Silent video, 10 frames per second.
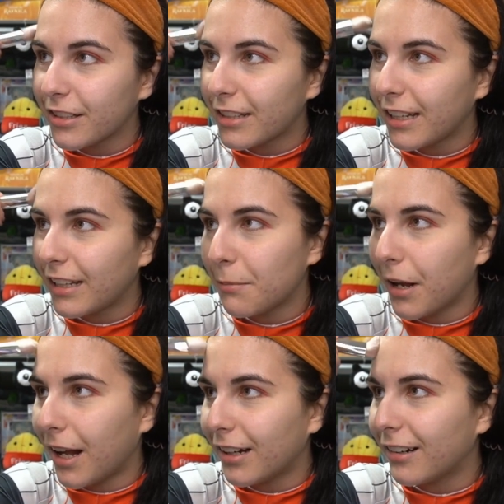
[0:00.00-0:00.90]
looking in the
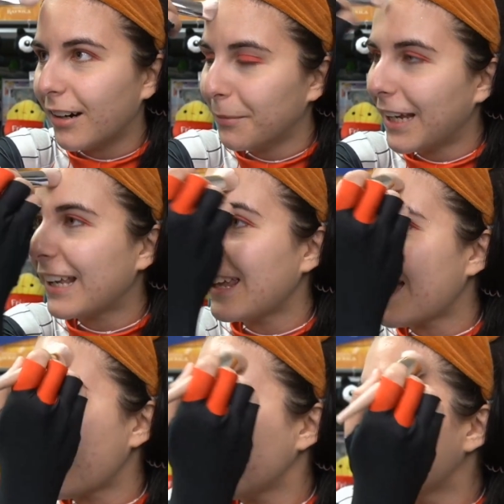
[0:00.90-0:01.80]
monitor. I'm like, yeah,
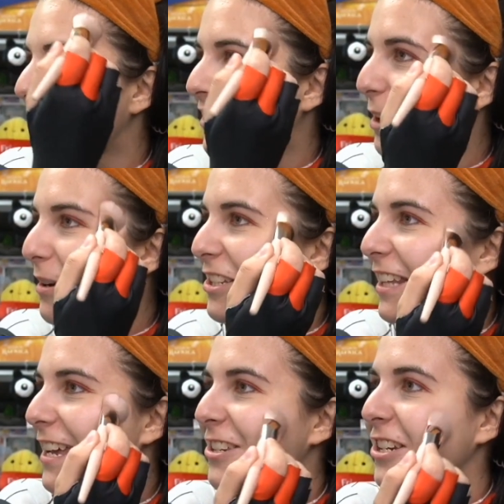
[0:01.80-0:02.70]
it looks so much
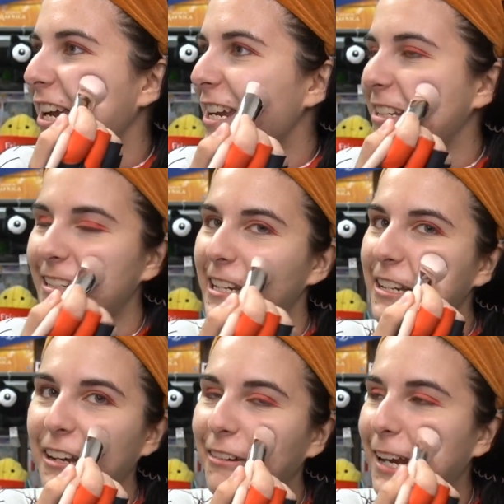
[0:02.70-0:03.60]
less shiny. And you
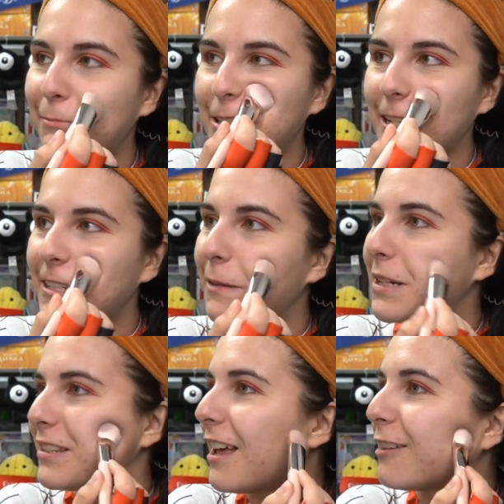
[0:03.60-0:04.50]
know what? I'm just going to tell
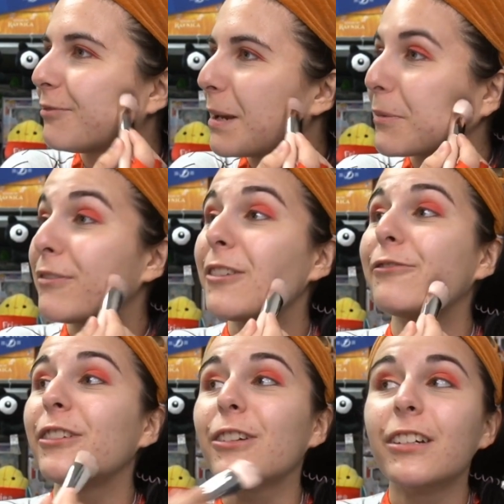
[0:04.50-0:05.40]
myself, make myself
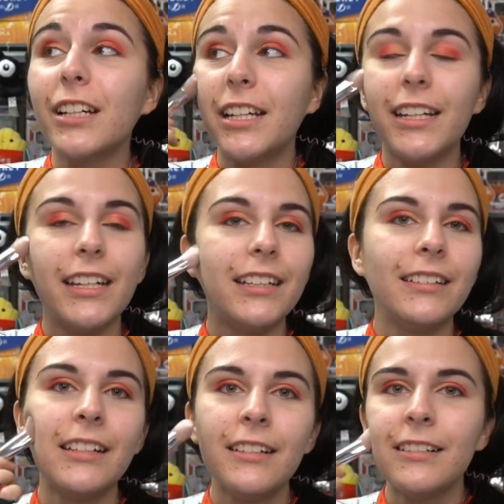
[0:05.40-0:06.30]
feel good.
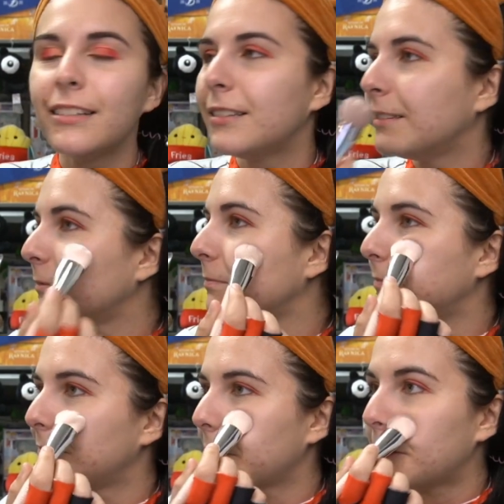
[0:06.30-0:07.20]

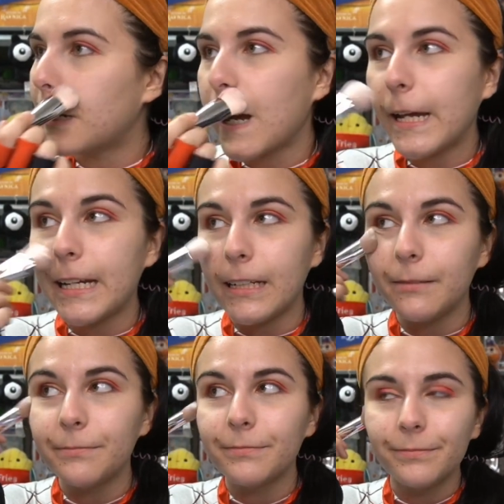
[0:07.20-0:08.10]
All right.
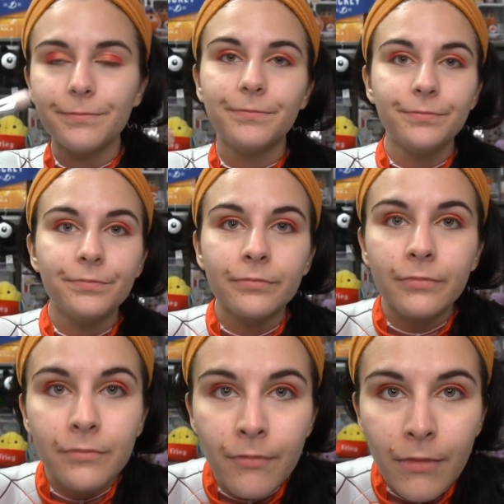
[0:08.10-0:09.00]

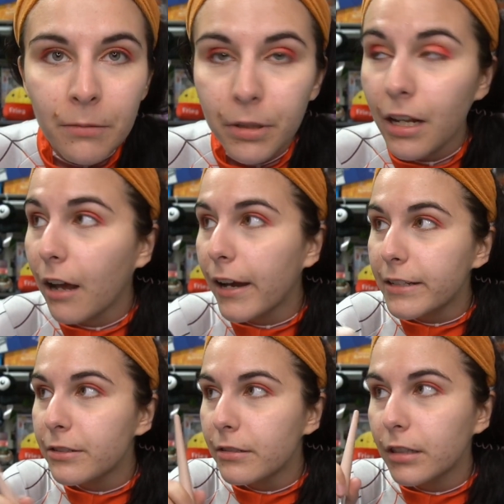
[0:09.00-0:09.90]
But no, I
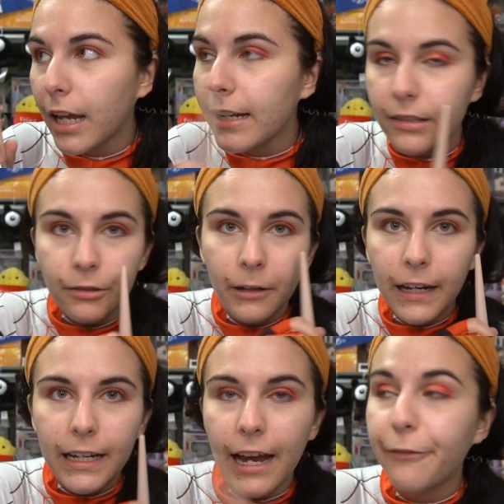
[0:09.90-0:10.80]
do like the
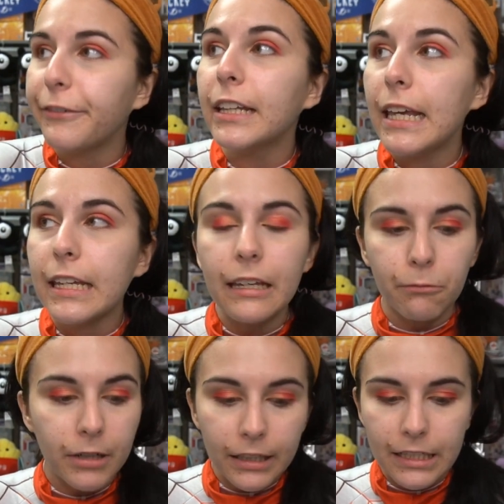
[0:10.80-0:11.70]
way, I feel like it
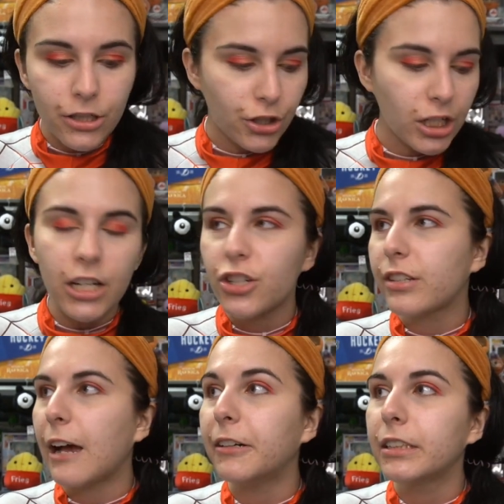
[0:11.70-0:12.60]
really just changes
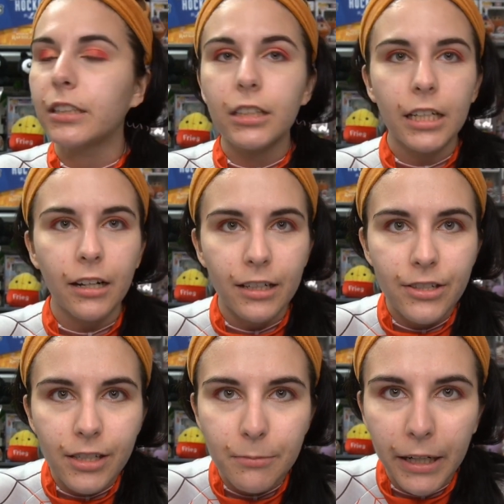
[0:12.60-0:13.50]
how I look and
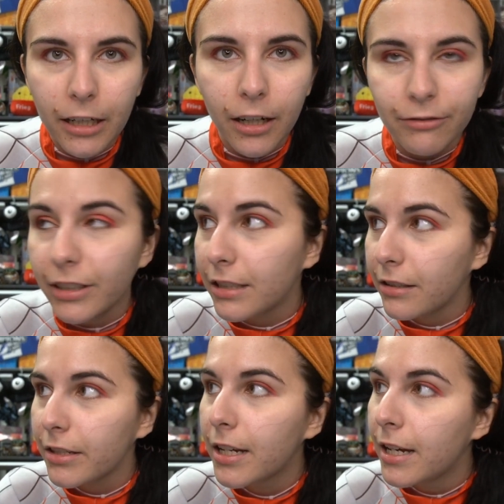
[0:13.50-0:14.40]
honestly my
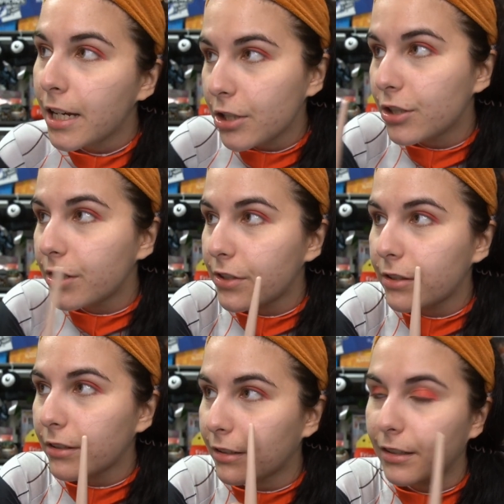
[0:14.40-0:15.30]
confidence.
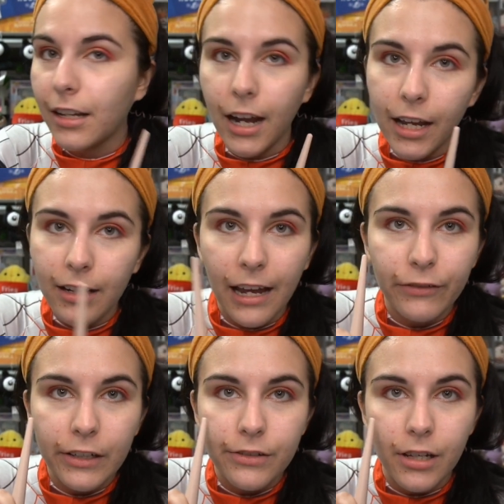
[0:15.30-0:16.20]
Just not
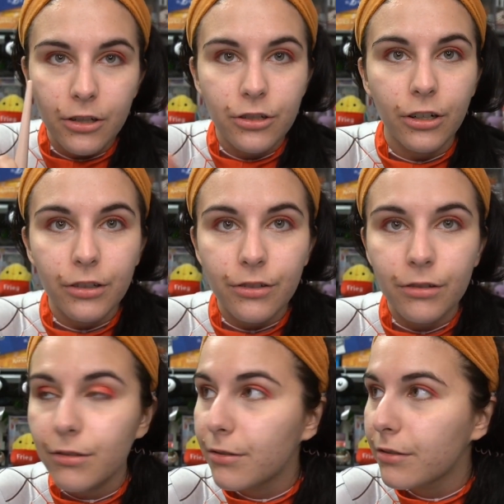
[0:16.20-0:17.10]
having such dark
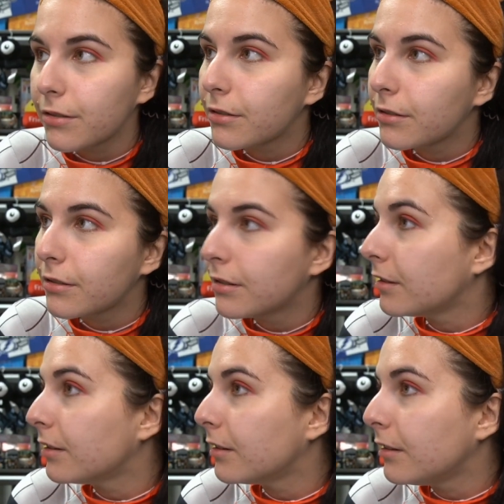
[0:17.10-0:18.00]
circles.
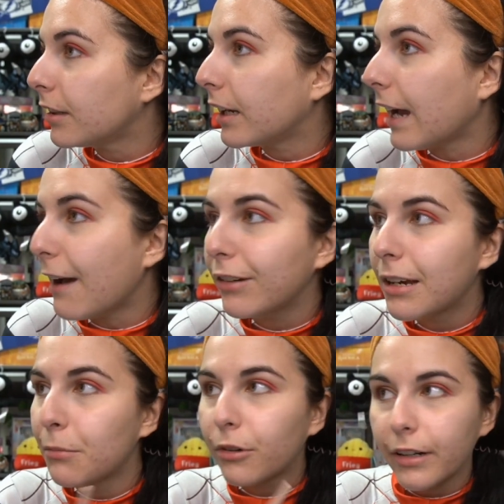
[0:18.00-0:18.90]
Like having a
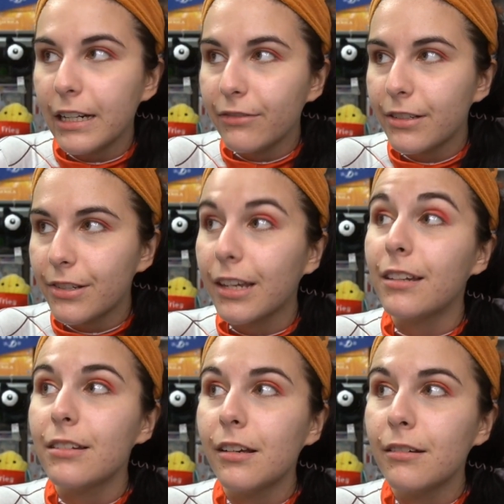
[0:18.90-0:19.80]
more even
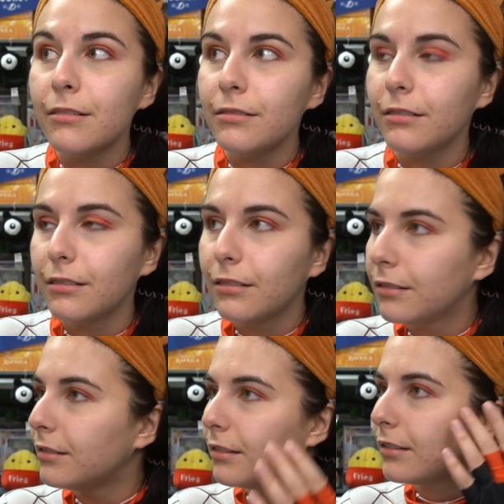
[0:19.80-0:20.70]
skin tone,
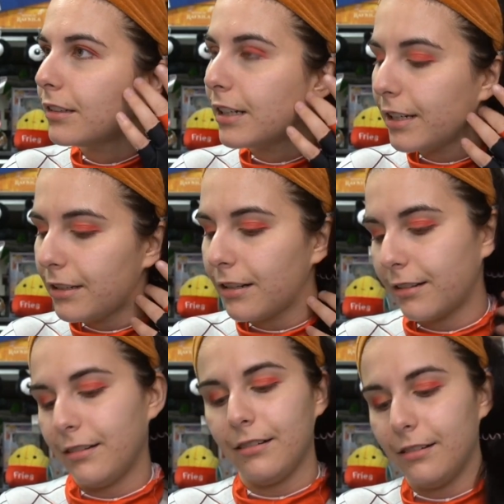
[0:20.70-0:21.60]
it
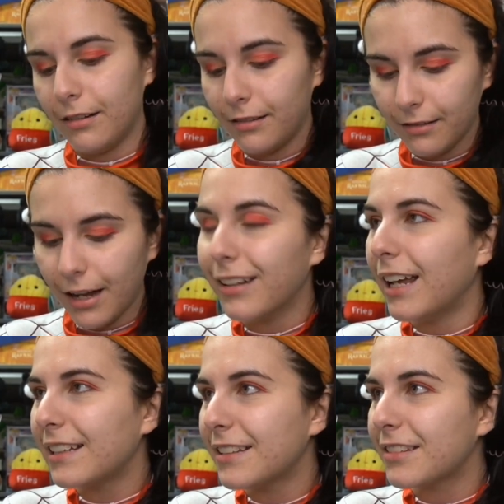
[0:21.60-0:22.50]
I
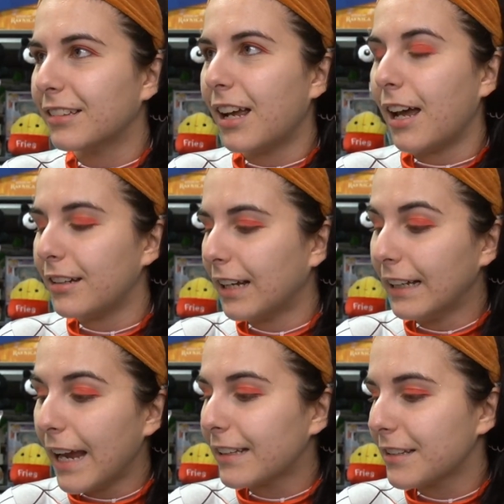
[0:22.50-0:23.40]
like this a lot. I
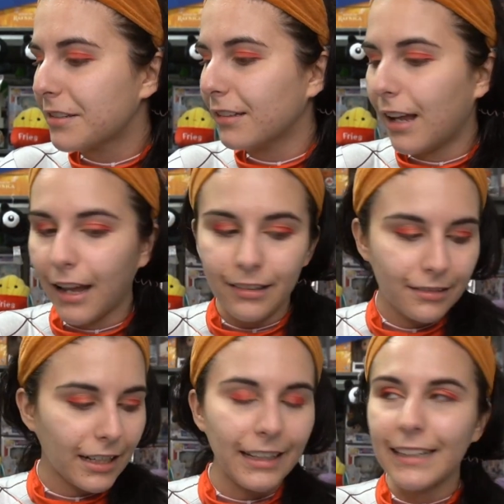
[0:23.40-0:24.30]
like this a lot.
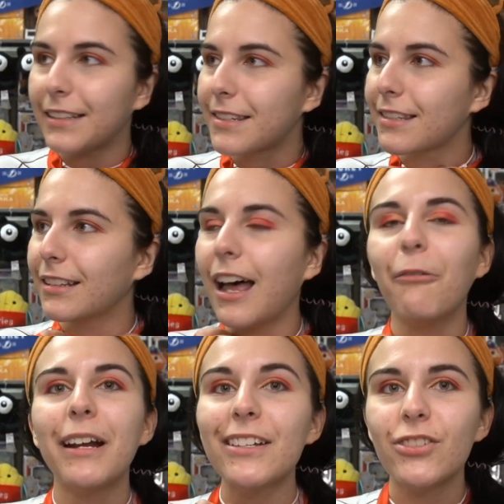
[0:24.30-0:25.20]
I like this is a lot.
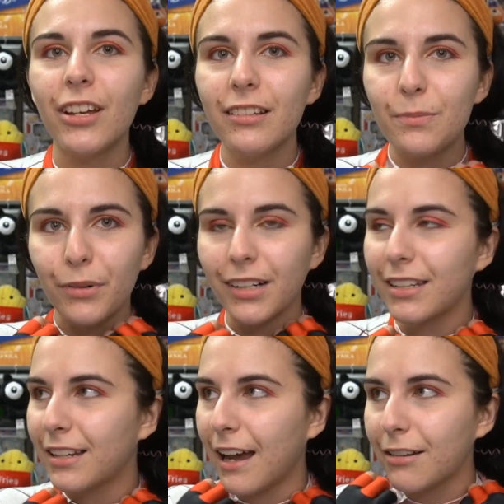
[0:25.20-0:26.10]
When I saw this product
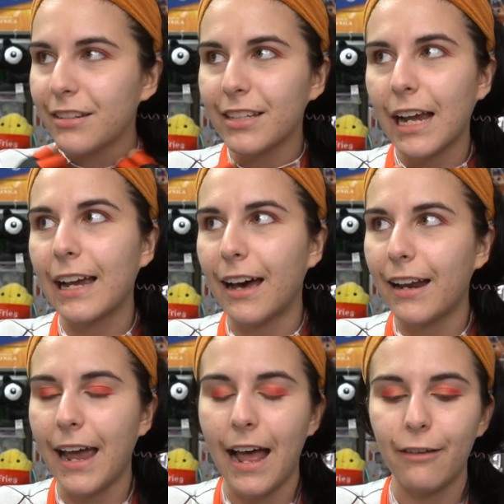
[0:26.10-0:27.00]
announced, I was like, I
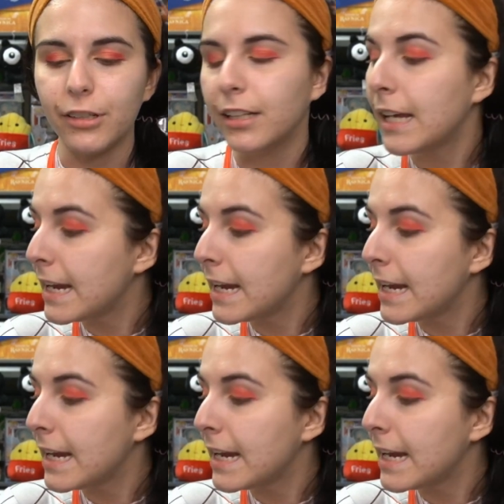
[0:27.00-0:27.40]
gotta have it.